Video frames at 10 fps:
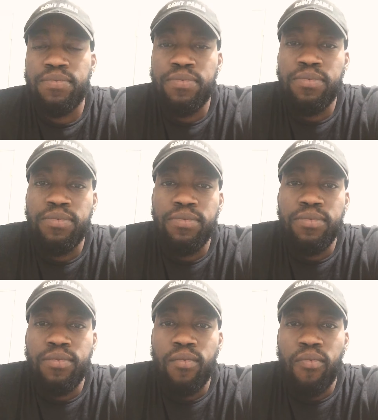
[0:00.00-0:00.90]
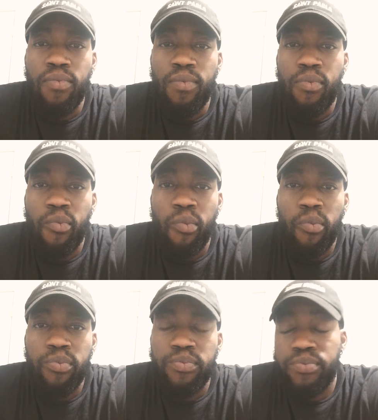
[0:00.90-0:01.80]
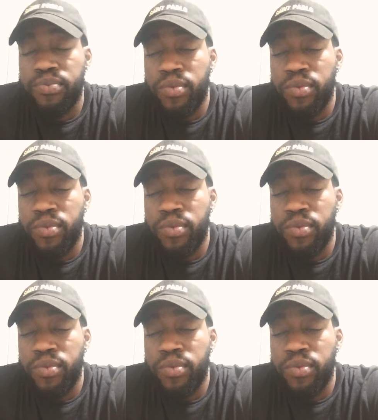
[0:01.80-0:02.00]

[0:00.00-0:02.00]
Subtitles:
No one is speaking in this clip.